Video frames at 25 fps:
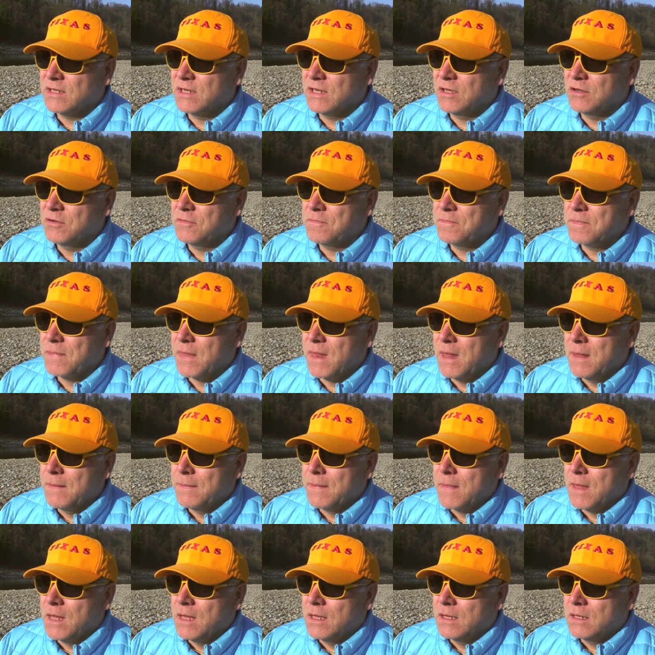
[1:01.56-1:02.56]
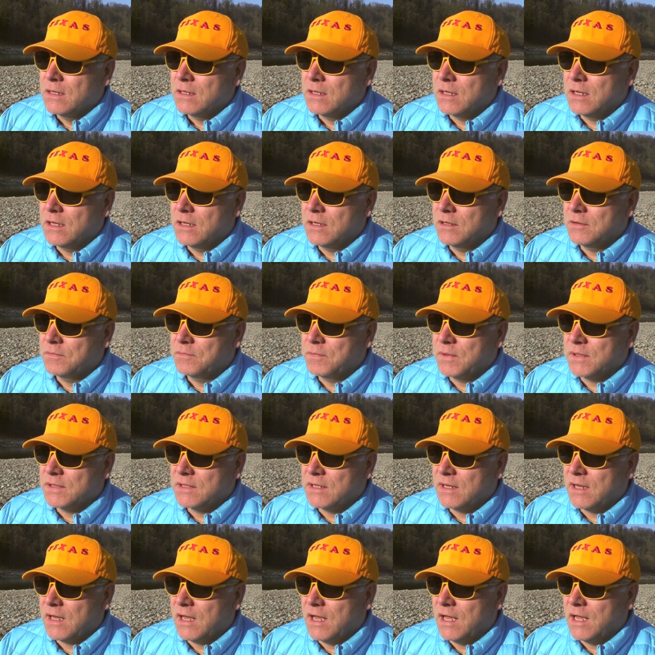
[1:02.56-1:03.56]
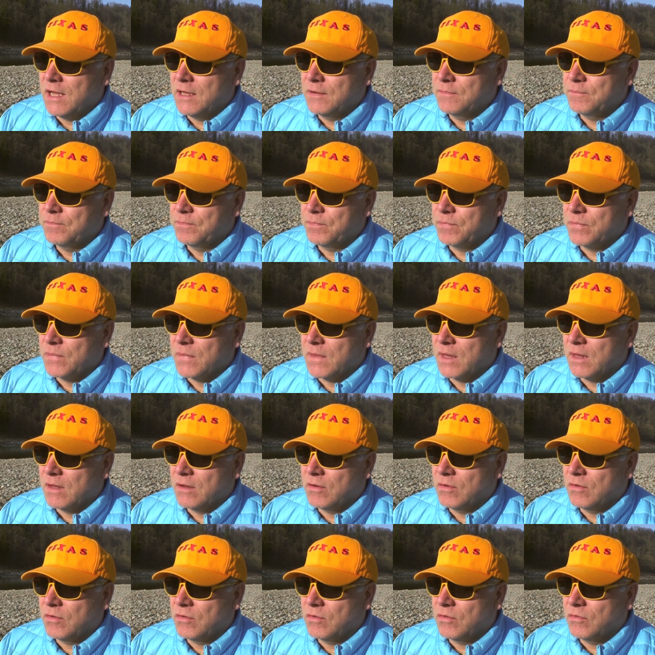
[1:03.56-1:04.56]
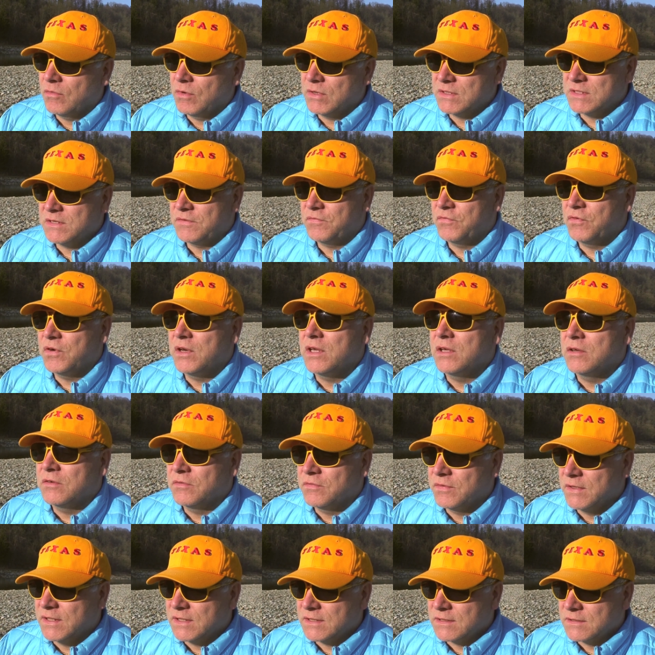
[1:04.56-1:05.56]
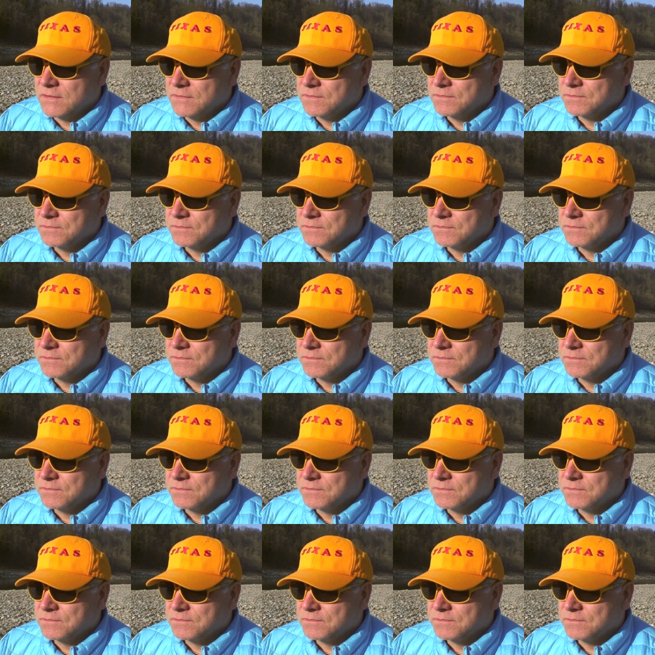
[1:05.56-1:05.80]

now, but I'm rather free of it.